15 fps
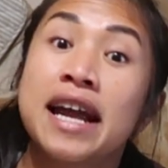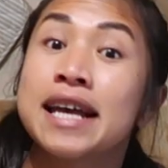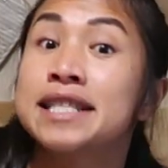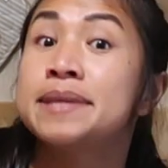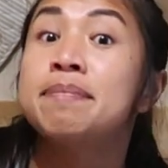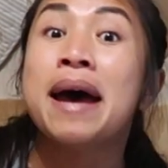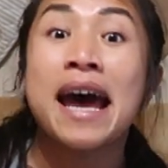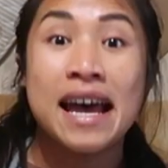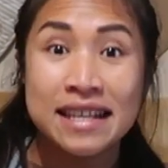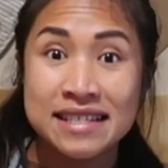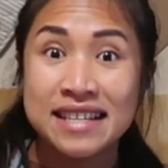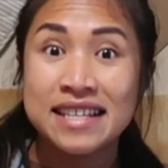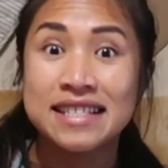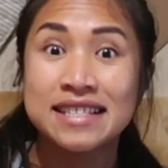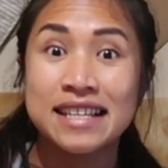has
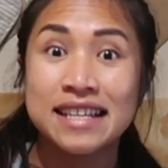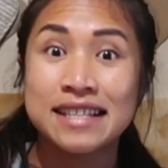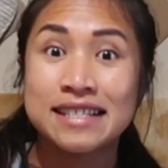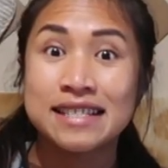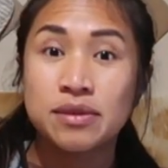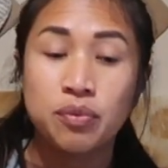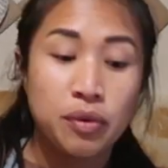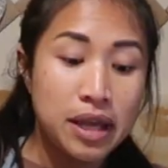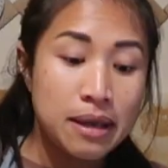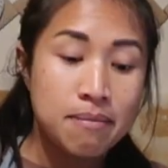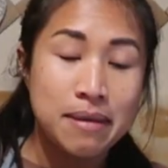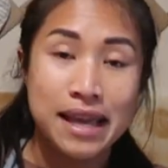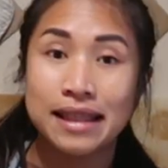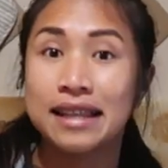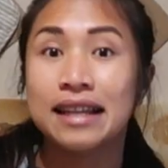passed since we
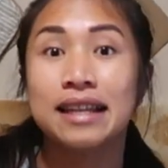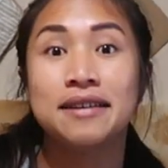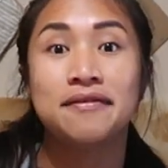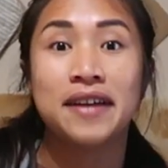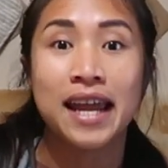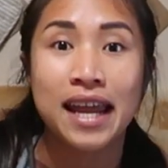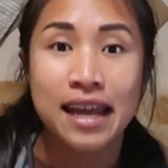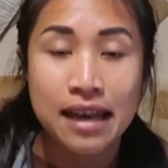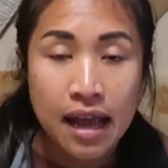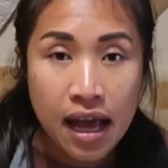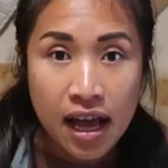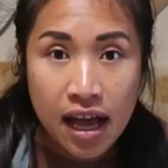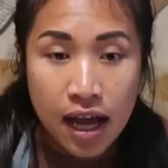made the Levain.